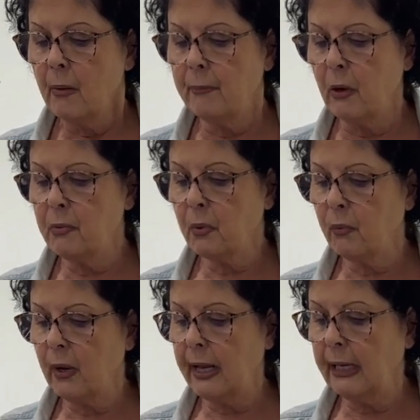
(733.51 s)
Both were
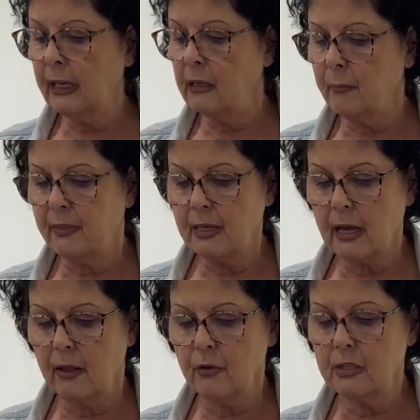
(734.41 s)
running, but the
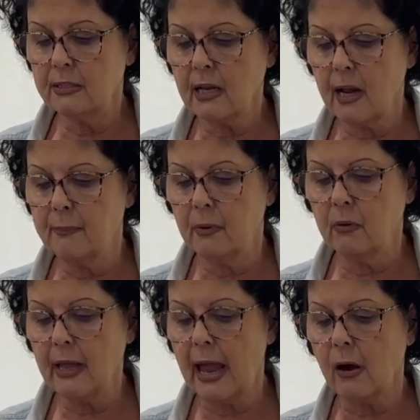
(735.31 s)
other
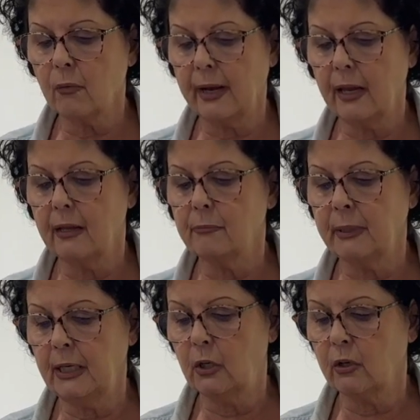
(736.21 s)
disciple outran
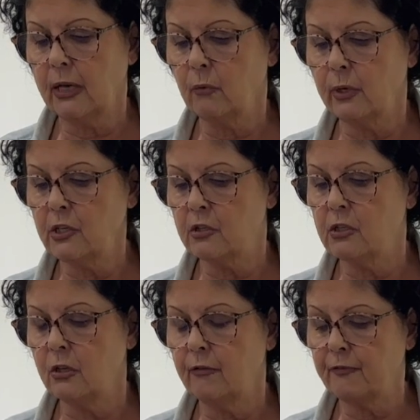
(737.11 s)
Peter and reached the
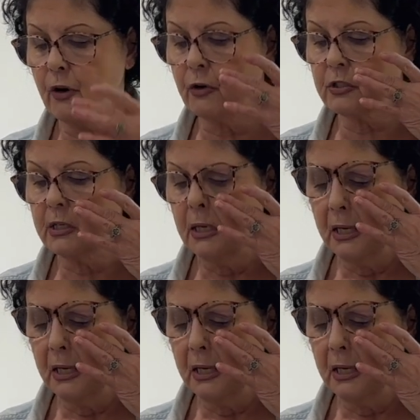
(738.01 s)
tomb first.